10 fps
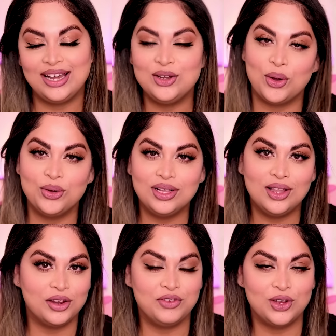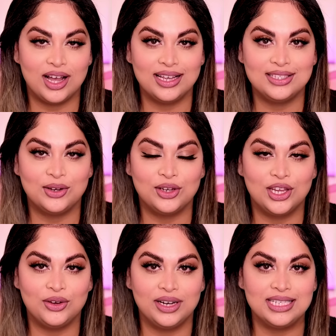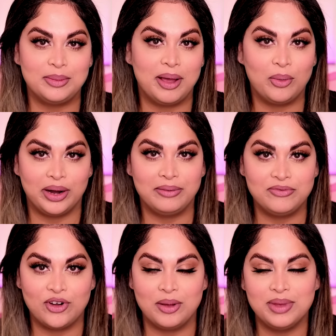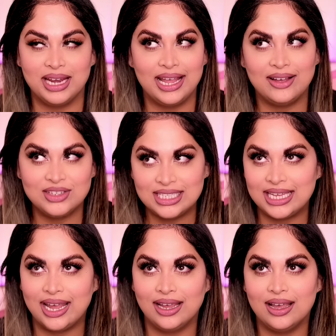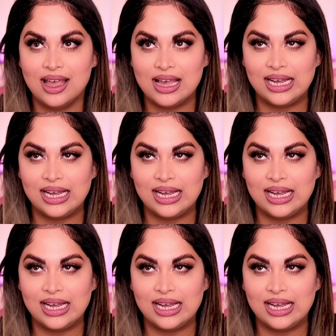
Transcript: I know a lot of you guys are curious about where I'm from, and I have to say,